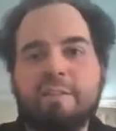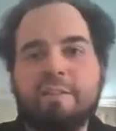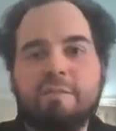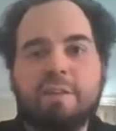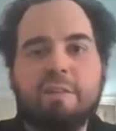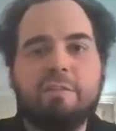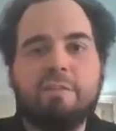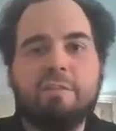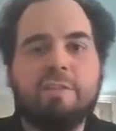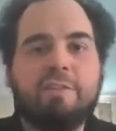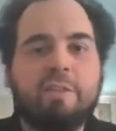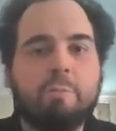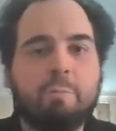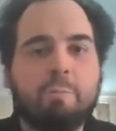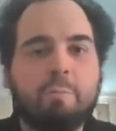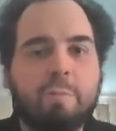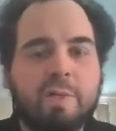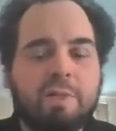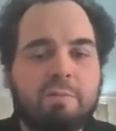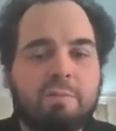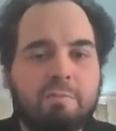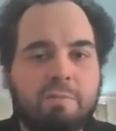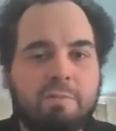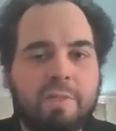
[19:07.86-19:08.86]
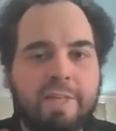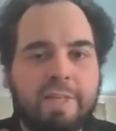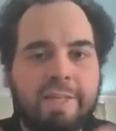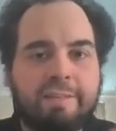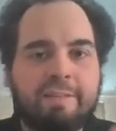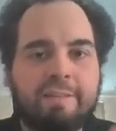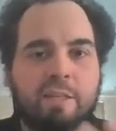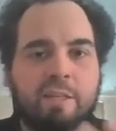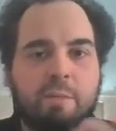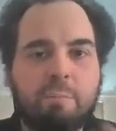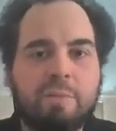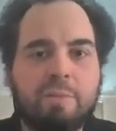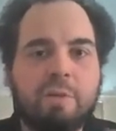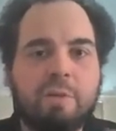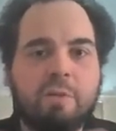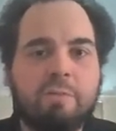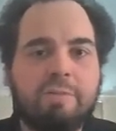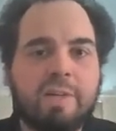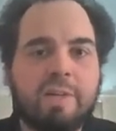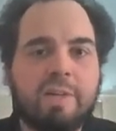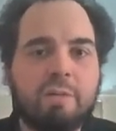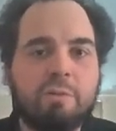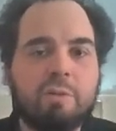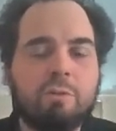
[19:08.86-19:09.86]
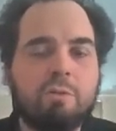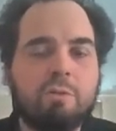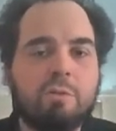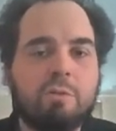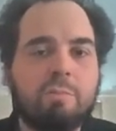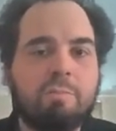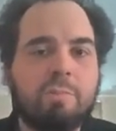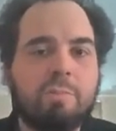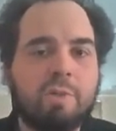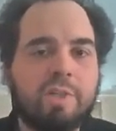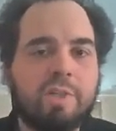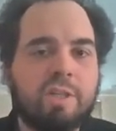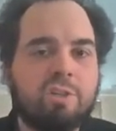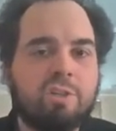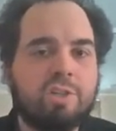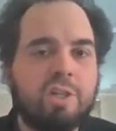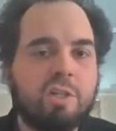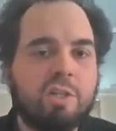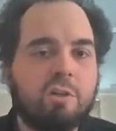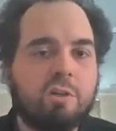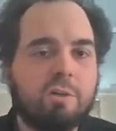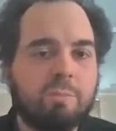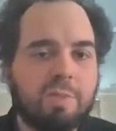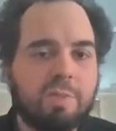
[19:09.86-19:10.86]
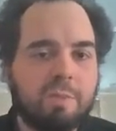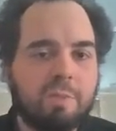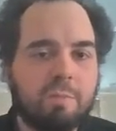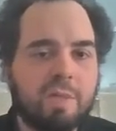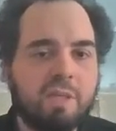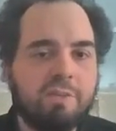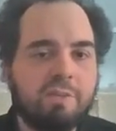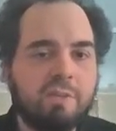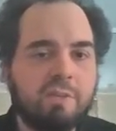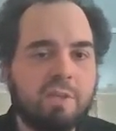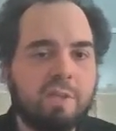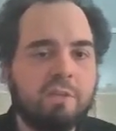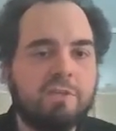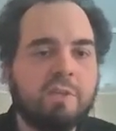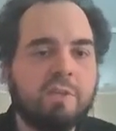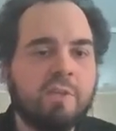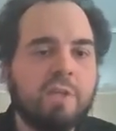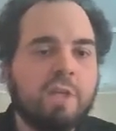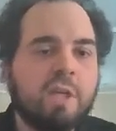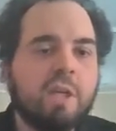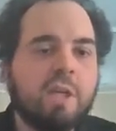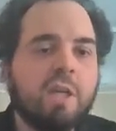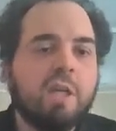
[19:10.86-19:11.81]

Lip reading: is a very simple example of how you could potentially optimize this.